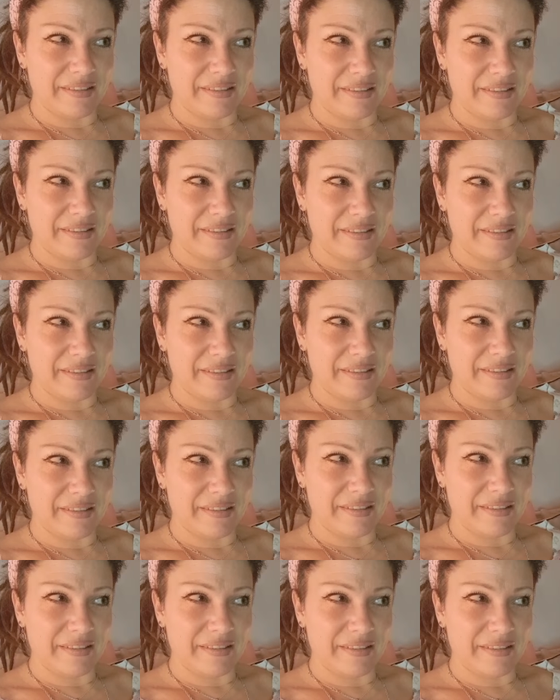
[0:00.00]
yeah,
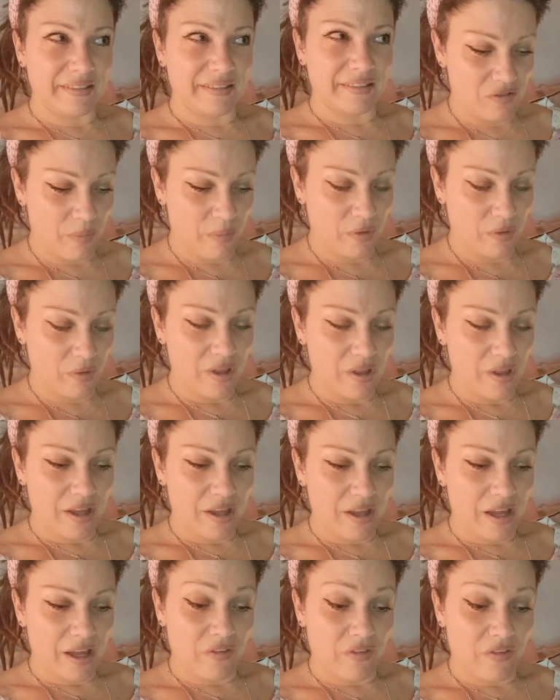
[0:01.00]
sacred rebel.
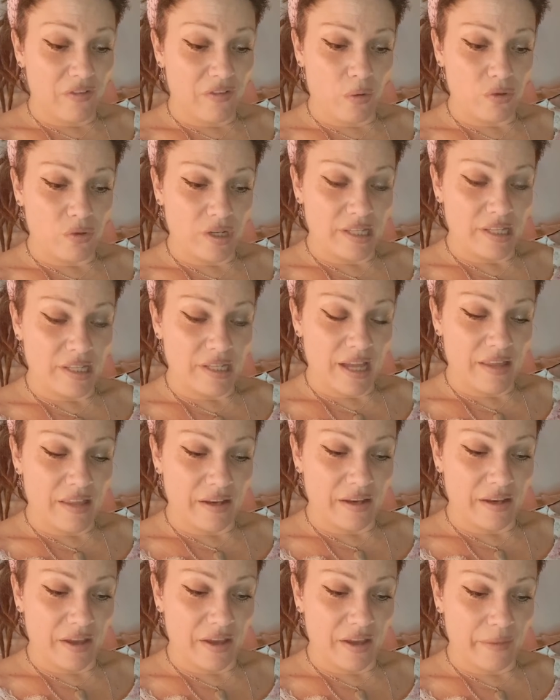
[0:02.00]
I forgot what I was going to say
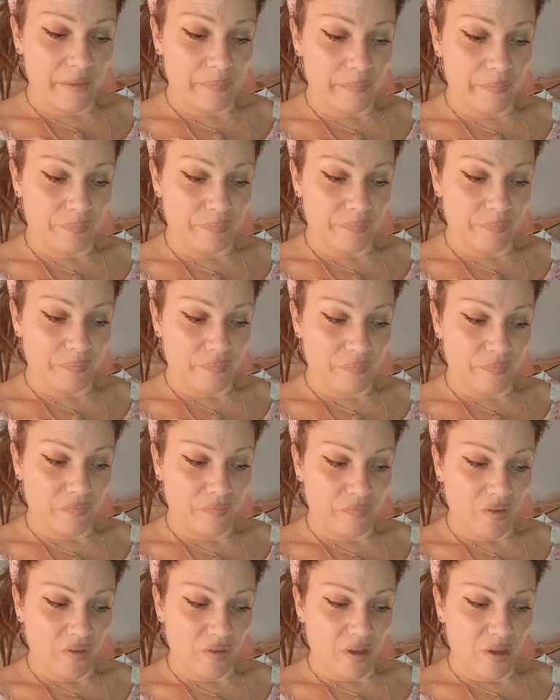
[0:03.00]
then.
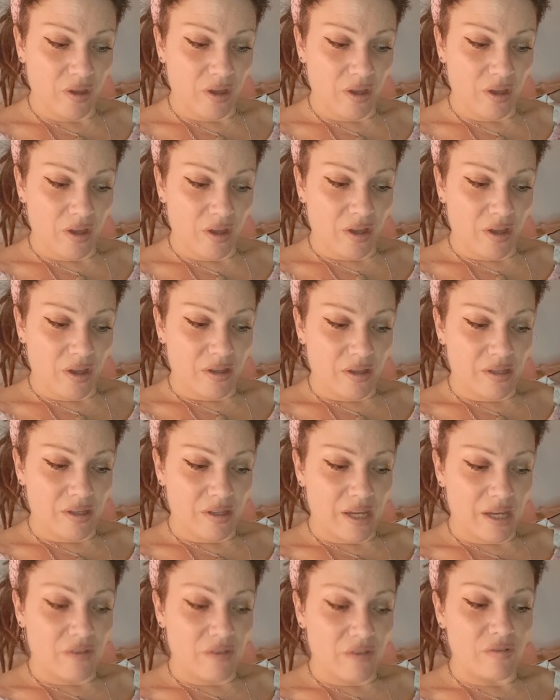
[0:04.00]

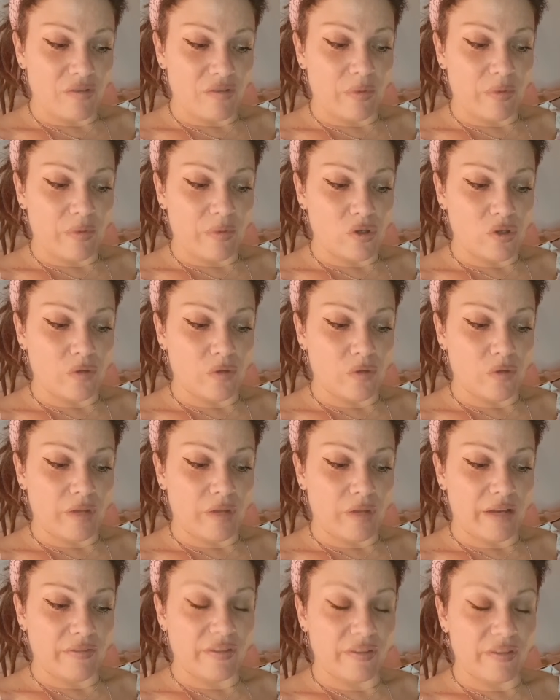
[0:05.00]
Sacred rebels love
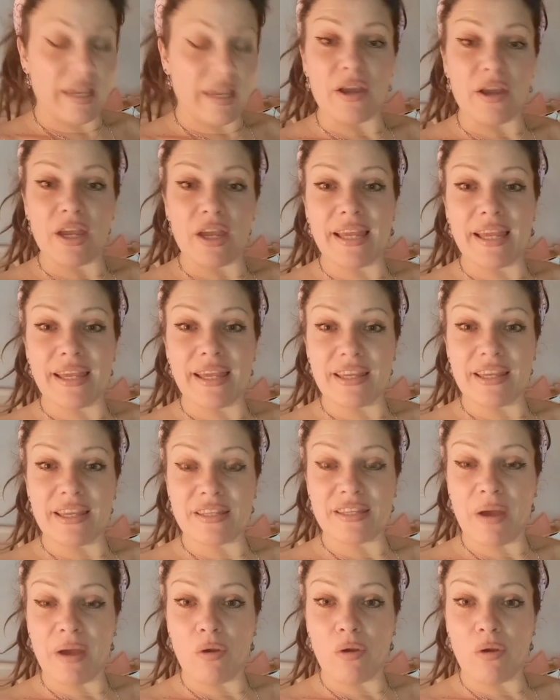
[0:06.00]
life. Yeah, it is
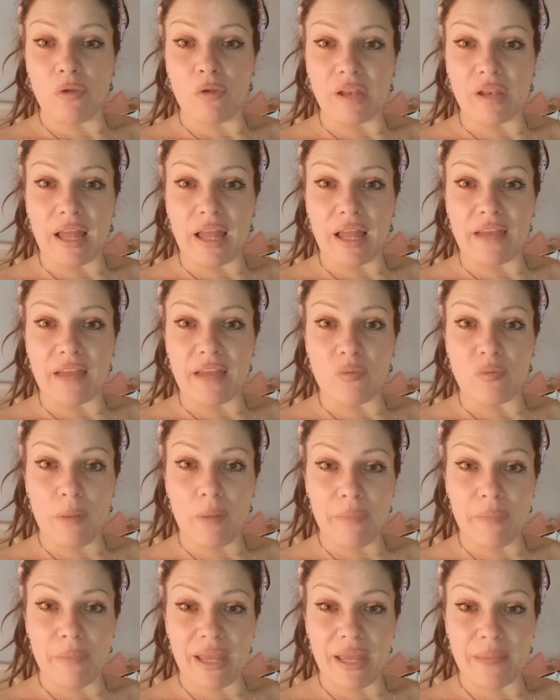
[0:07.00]
about loving life. And
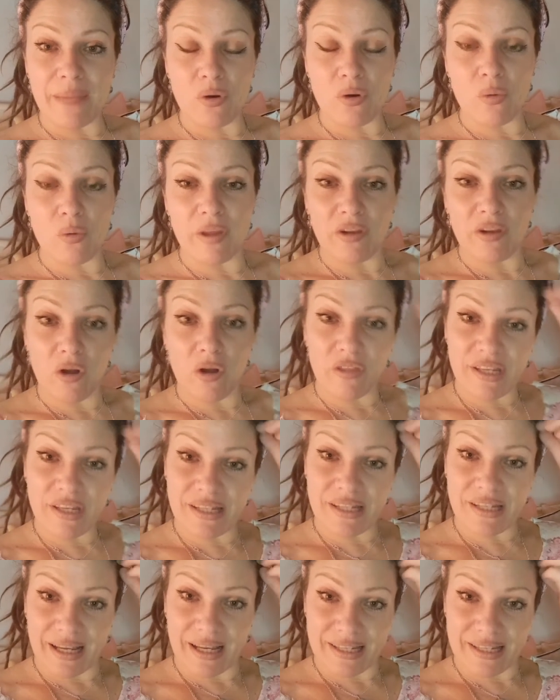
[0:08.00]
when all this
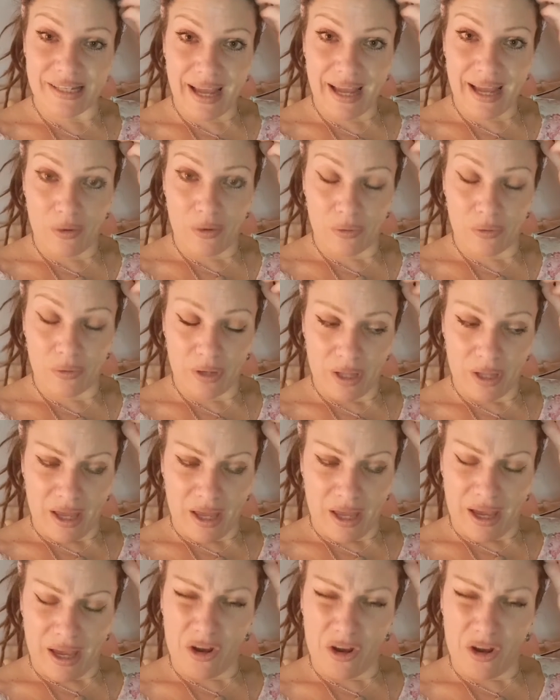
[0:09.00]
dies down
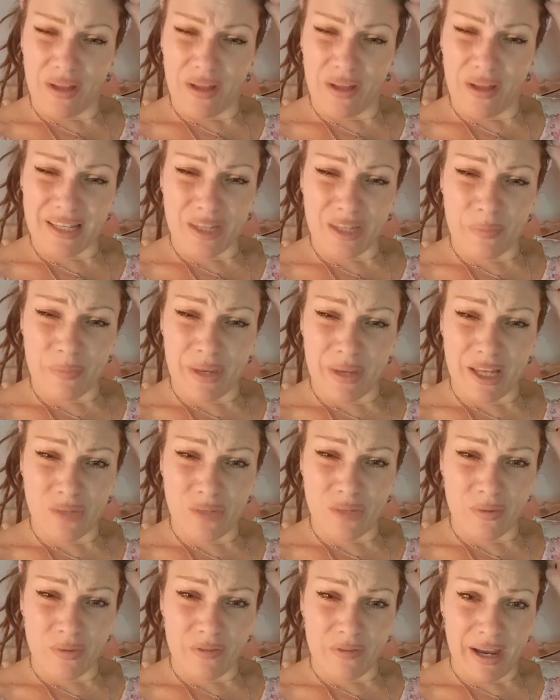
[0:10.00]
and all that disappears with
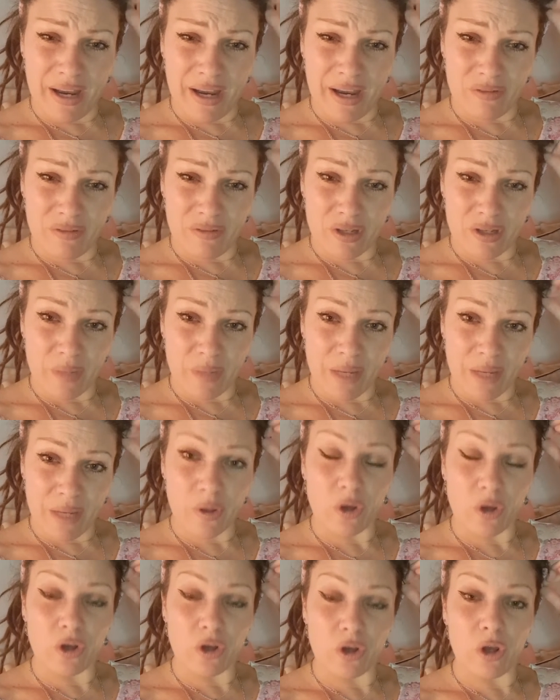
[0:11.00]
the virus, people are
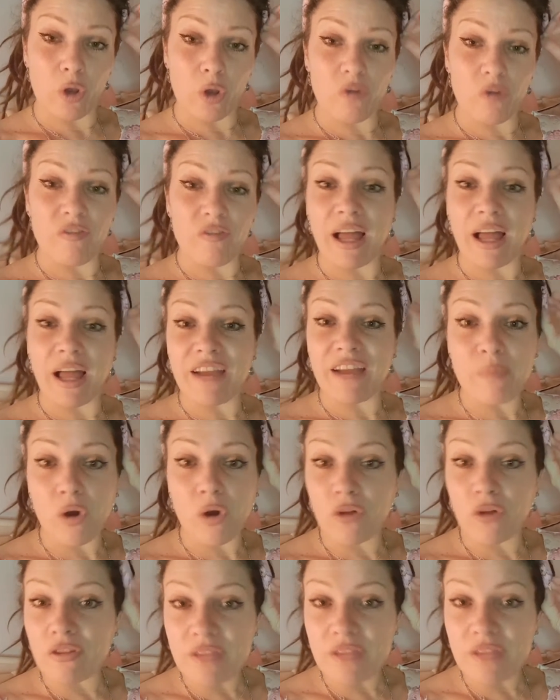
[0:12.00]
going to love life more
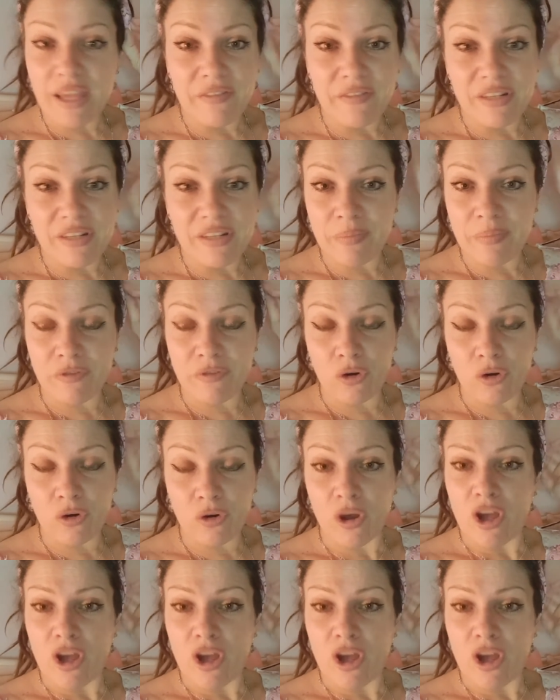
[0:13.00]
than they did before.